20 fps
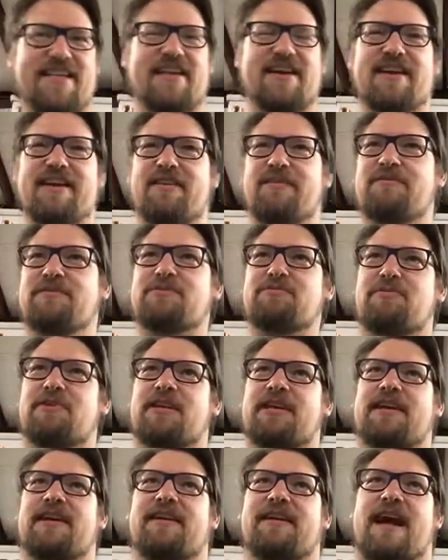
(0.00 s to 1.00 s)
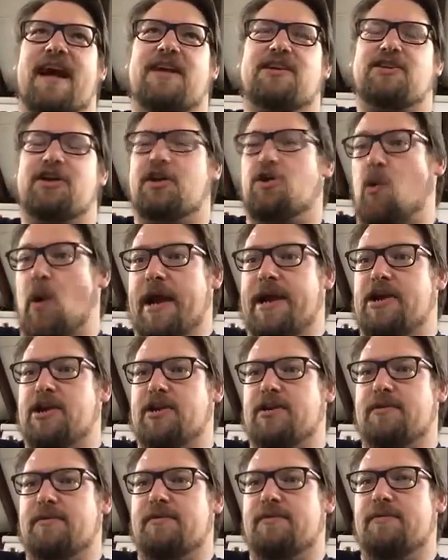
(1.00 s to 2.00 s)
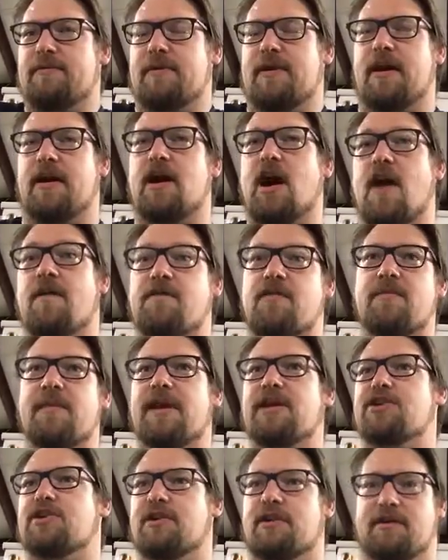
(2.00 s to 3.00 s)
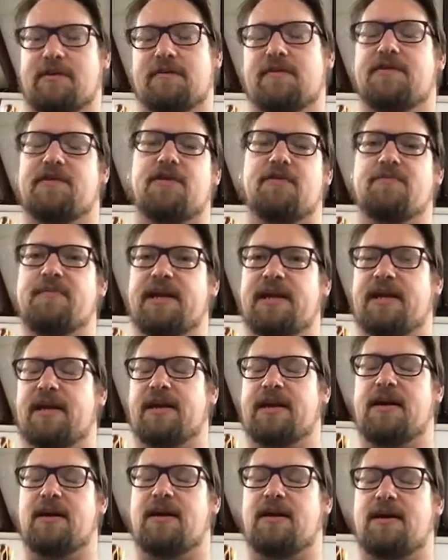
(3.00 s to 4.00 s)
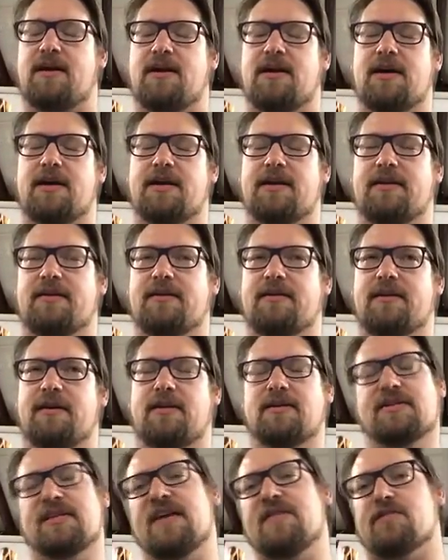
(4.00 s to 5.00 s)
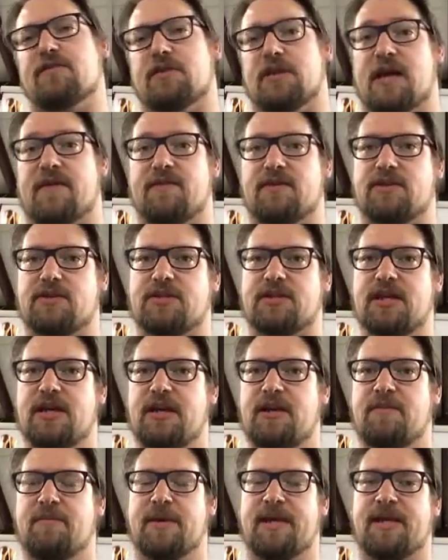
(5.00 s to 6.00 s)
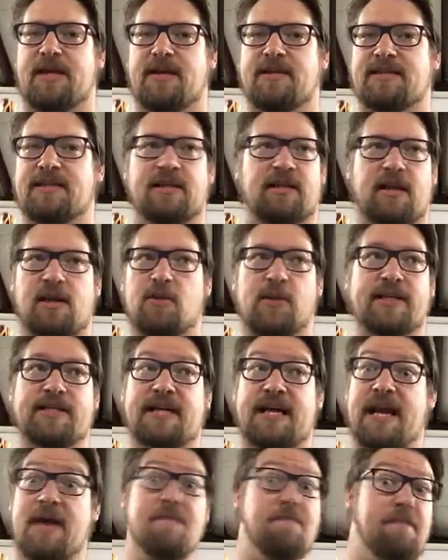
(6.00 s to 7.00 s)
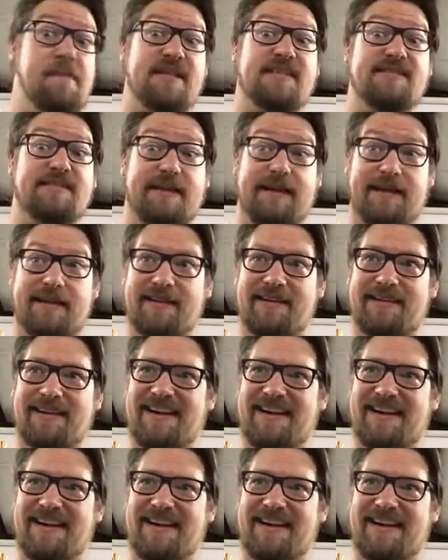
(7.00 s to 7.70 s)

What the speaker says: It was really actually quite a confirmation for me on several levels, because in a lot of ways I am mystic.